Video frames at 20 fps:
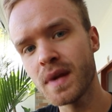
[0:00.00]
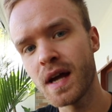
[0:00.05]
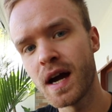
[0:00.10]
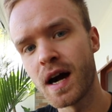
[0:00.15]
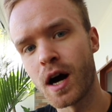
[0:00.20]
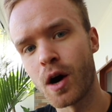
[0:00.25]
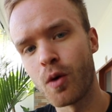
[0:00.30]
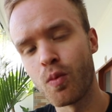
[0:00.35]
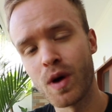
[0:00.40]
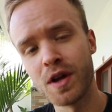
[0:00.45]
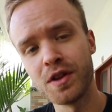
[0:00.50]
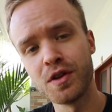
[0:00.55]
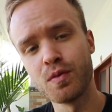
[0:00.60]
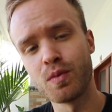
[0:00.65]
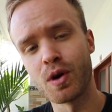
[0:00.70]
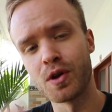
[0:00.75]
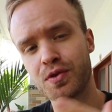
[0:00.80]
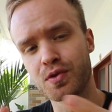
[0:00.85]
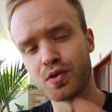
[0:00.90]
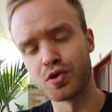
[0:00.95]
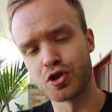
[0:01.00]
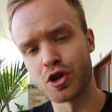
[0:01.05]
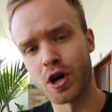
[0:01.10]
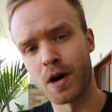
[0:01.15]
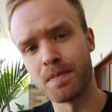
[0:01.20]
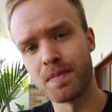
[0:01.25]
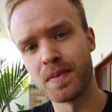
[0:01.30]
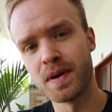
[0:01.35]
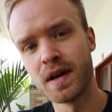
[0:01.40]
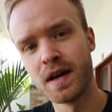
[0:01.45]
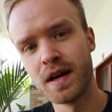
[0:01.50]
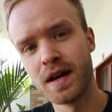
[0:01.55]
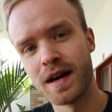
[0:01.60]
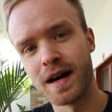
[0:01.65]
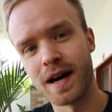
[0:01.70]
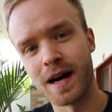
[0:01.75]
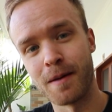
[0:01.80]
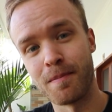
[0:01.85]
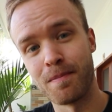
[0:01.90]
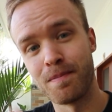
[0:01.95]
when you want to shop
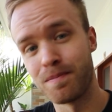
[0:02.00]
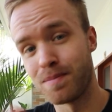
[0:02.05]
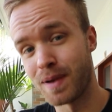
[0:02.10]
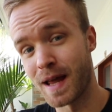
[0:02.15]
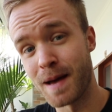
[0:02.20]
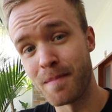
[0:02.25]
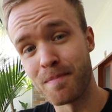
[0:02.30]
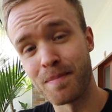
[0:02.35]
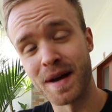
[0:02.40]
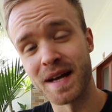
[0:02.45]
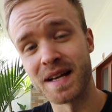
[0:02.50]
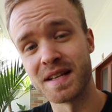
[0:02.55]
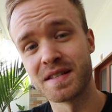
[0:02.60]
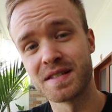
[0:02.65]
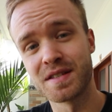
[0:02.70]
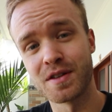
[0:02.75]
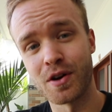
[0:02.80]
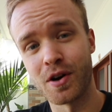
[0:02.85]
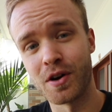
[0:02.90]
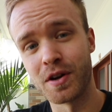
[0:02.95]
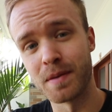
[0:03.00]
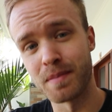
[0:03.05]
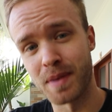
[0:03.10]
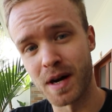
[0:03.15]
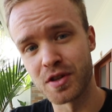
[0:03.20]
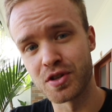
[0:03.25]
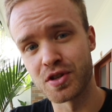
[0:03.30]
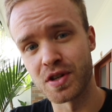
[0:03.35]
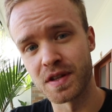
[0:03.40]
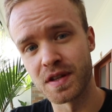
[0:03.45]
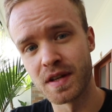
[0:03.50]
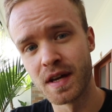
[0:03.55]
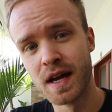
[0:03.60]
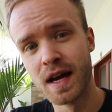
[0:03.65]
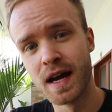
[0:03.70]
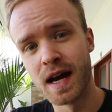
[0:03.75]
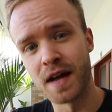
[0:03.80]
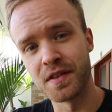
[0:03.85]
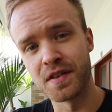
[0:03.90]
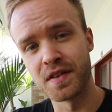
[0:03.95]
plant-based on a budget.
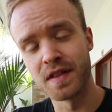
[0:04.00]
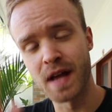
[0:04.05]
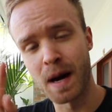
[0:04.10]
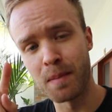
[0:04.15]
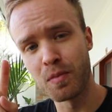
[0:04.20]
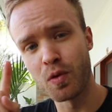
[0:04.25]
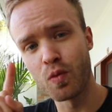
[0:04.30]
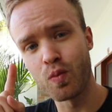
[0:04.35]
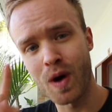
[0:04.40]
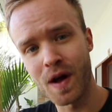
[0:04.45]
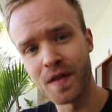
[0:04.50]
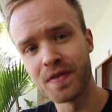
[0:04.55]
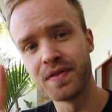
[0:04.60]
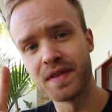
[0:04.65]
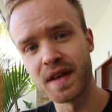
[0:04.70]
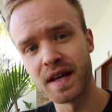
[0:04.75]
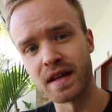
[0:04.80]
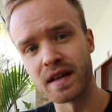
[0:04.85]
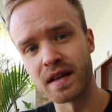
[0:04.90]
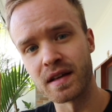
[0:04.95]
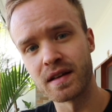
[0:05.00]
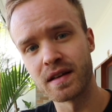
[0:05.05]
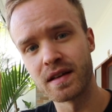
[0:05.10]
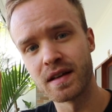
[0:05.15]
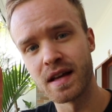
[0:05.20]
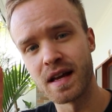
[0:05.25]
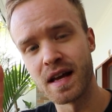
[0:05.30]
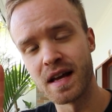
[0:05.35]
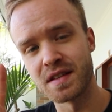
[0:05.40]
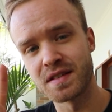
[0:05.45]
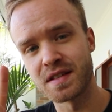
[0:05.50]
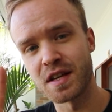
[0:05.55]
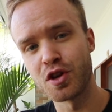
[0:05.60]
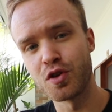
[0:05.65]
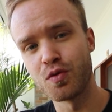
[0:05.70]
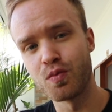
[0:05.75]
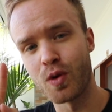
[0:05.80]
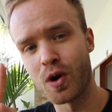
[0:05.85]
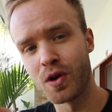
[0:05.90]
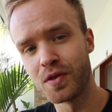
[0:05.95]
And the number one thing is that you
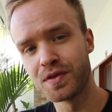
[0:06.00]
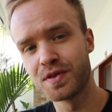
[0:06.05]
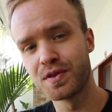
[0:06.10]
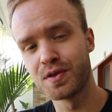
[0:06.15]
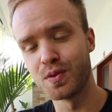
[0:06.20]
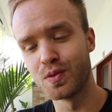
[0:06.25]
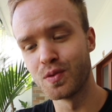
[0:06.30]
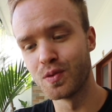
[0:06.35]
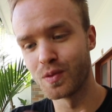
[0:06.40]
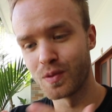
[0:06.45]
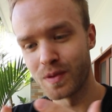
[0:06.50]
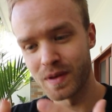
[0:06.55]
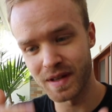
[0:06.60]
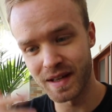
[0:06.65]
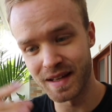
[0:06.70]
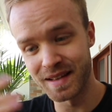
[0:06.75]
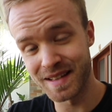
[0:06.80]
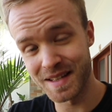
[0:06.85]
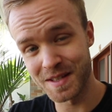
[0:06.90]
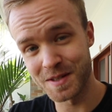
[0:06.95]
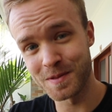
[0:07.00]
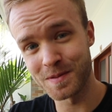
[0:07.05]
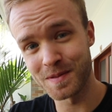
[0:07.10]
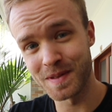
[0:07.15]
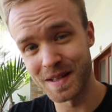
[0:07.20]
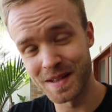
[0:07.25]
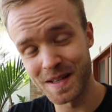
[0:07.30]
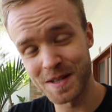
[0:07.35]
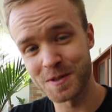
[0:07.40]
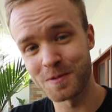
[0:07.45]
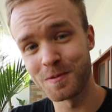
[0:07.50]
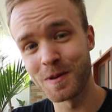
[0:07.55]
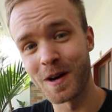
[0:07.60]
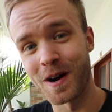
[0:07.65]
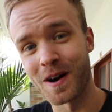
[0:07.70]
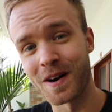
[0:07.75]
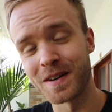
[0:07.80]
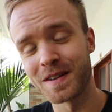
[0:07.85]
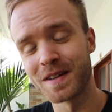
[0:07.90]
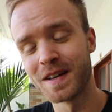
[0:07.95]
want to, in this
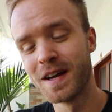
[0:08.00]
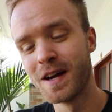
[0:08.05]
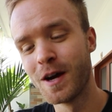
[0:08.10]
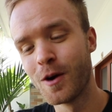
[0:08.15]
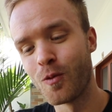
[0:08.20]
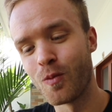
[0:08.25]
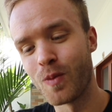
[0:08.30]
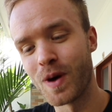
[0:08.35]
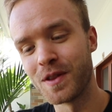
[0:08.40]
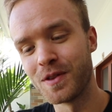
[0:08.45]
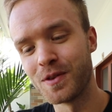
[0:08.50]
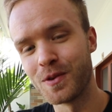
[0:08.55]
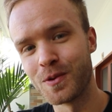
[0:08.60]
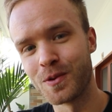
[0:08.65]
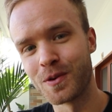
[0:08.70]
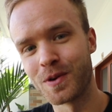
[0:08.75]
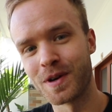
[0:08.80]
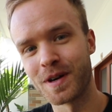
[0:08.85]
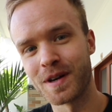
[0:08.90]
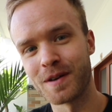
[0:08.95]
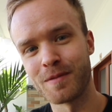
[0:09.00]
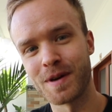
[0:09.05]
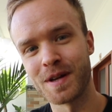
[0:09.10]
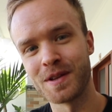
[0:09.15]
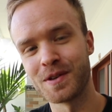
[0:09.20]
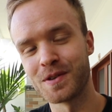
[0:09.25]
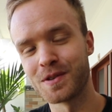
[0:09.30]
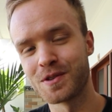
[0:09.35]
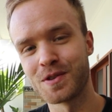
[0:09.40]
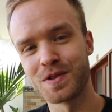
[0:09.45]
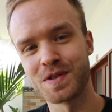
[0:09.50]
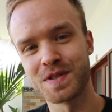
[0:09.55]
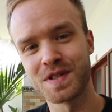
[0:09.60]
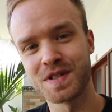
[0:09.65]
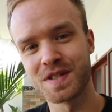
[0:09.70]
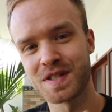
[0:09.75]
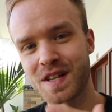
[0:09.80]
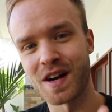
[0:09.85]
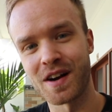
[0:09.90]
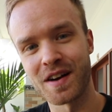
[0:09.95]
regard, when you're just
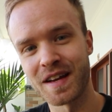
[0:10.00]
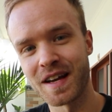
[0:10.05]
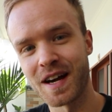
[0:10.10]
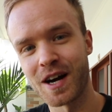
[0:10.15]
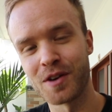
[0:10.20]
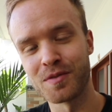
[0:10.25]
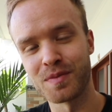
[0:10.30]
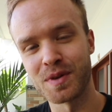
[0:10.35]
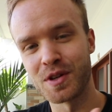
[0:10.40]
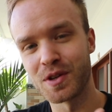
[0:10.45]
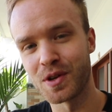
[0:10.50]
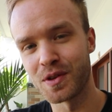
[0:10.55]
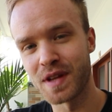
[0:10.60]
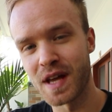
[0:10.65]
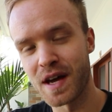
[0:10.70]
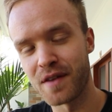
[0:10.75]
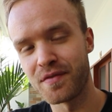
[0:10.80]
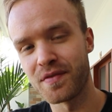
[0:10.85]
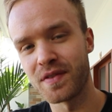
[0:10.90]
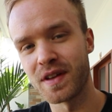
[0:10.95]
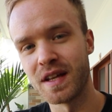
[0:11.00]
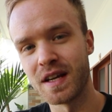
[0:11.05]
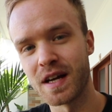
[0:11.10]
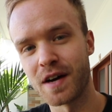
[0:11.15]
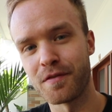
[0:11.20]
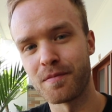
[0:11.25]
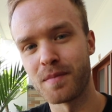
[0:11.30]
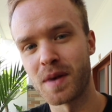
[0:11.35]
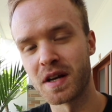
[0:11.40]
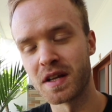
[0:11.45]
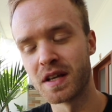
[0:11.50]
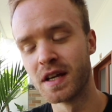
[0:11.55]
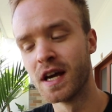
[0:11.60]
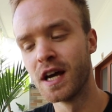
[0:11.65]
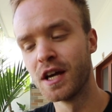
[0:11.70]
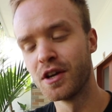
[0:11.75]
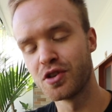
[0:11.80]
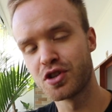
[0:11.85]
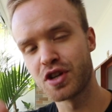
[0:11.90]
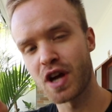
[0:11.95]
starting out, when you don't have enough money,
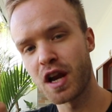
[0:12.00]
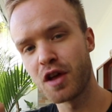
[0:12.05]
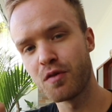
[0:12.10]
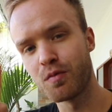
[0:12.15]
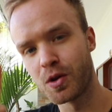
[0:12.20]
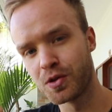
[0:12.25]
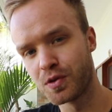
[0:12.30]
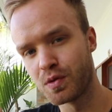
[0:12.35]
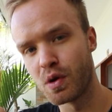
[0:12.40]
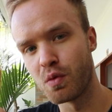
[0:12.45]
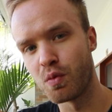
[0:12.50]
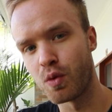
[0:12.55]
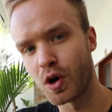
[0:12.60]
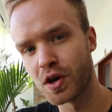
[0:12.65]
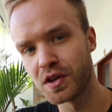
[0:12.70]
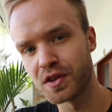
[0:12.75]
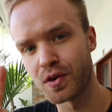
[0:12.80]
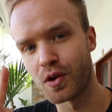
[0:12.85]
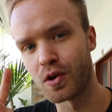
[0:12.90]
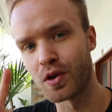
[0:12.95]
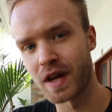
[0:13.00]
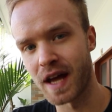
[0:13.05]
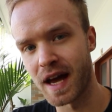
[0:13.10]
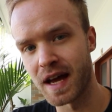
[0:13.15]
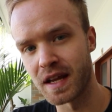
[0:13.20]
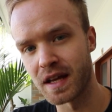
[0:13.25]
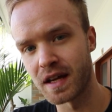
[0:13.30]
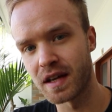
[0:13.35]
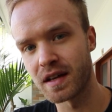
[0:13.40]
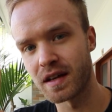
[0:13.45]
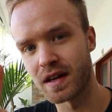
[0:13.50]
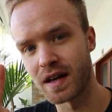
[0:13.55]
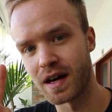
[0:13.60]
you generally want to avoid organic